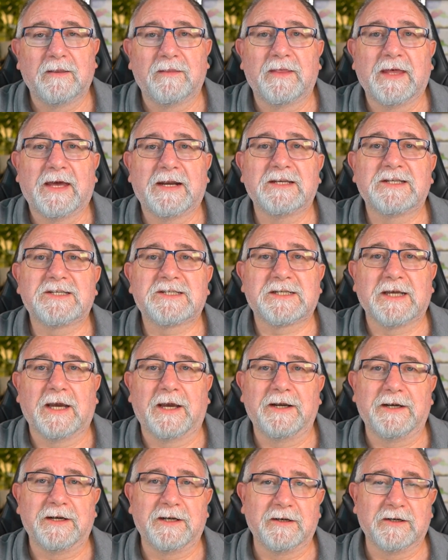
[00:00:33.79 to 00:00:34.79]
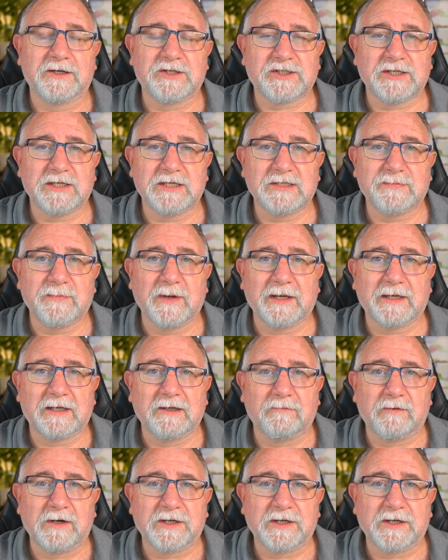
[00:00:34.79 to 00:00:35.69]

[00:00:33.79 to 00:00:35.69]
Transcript: that is stated in a cheesemaking